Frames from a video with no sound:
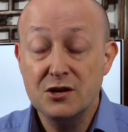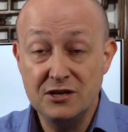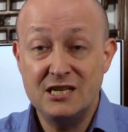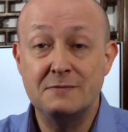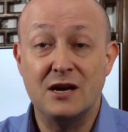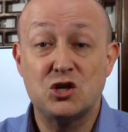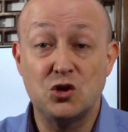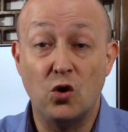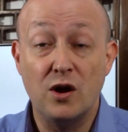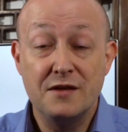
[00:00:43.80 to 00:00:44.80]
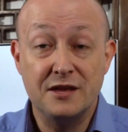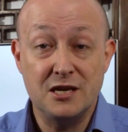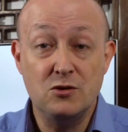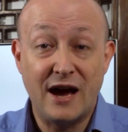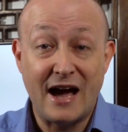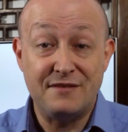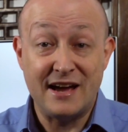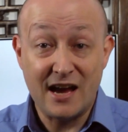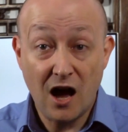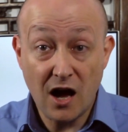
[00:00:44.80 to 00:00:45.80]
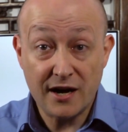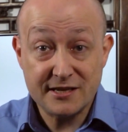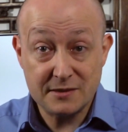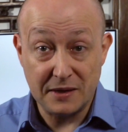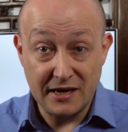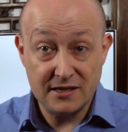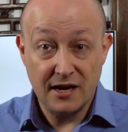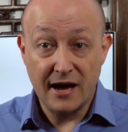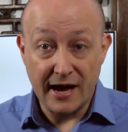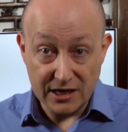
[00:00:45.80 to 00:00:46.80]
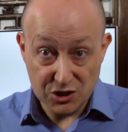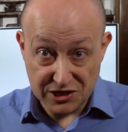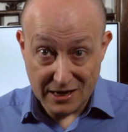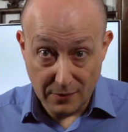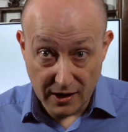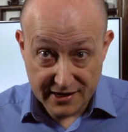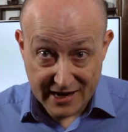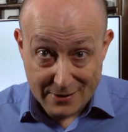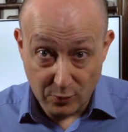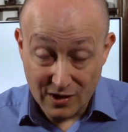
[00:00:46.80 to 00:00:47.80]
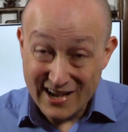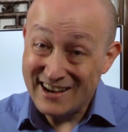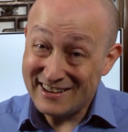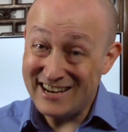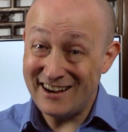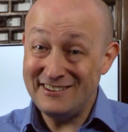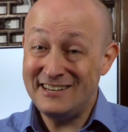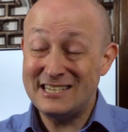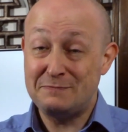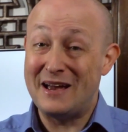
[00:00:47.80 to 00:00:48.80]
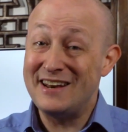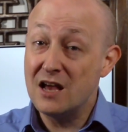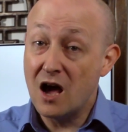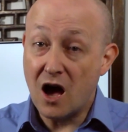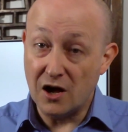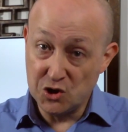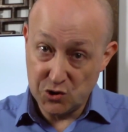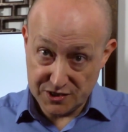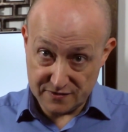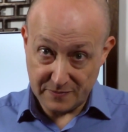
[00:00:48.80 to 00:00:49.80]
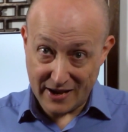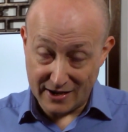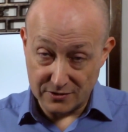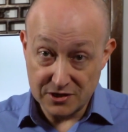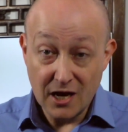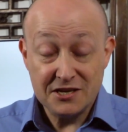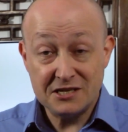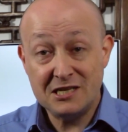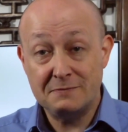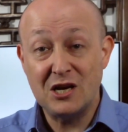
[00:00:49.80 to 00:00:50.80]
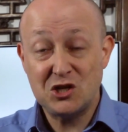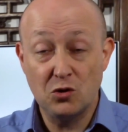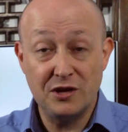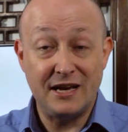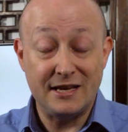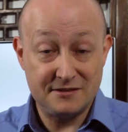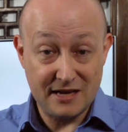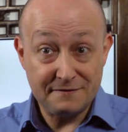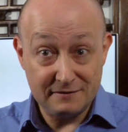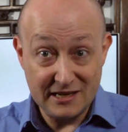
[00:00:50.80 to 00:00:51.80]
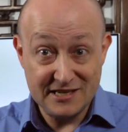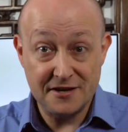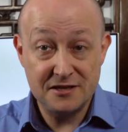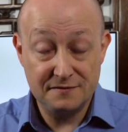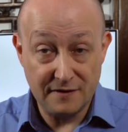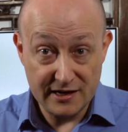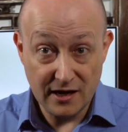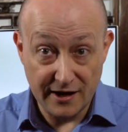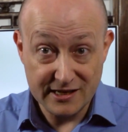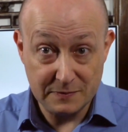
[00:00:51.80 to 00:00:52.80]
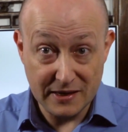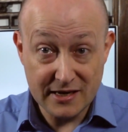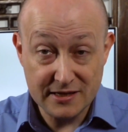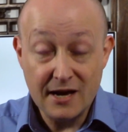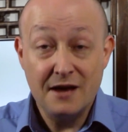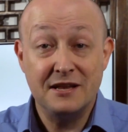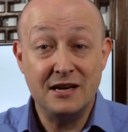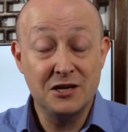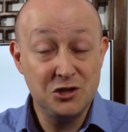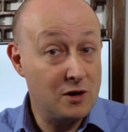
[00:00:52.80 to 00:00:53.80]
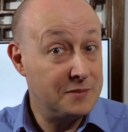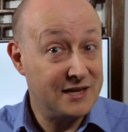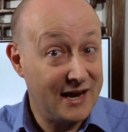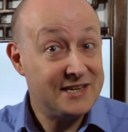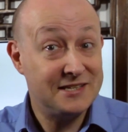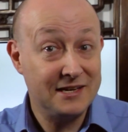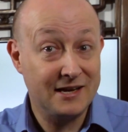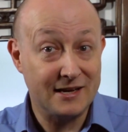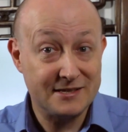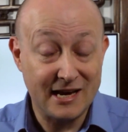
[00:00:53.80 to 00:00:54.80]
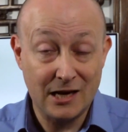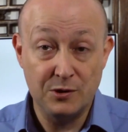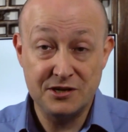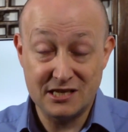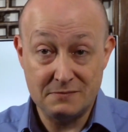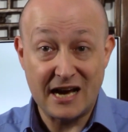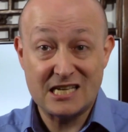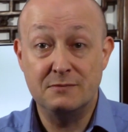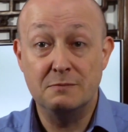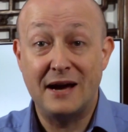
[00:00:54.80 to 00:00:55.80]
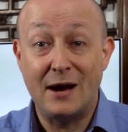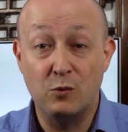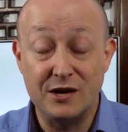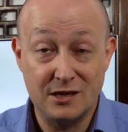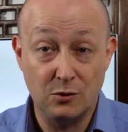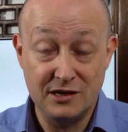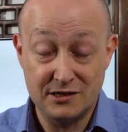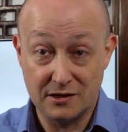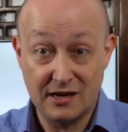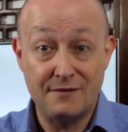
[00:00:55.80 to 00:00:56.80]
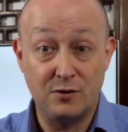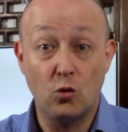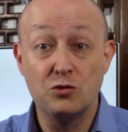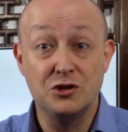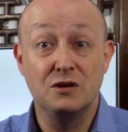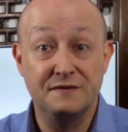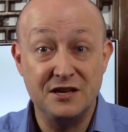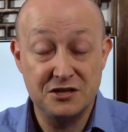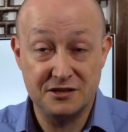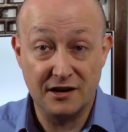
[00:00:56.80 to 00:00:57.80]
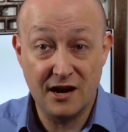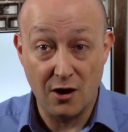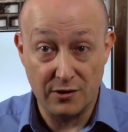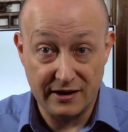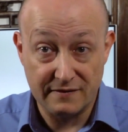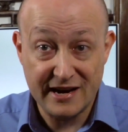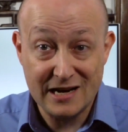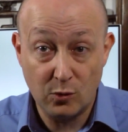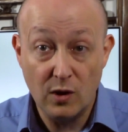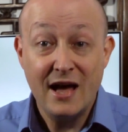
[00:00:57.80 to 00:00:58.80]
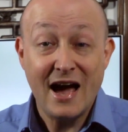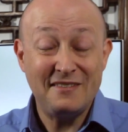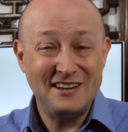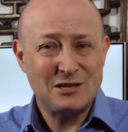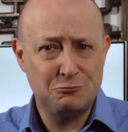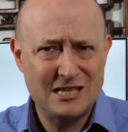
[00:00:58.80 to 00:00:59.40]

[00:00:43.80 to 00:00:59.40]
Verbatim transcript: you need to make sure that you have a high speed HDMI cable. Now you don't need to spend hundreds of pounds, just need to make sure that it is definitely certified high speed, that it can do up to 18 gig a second, which is the maximum bandwidth that will need to cover all the new features that are currently available, and that it's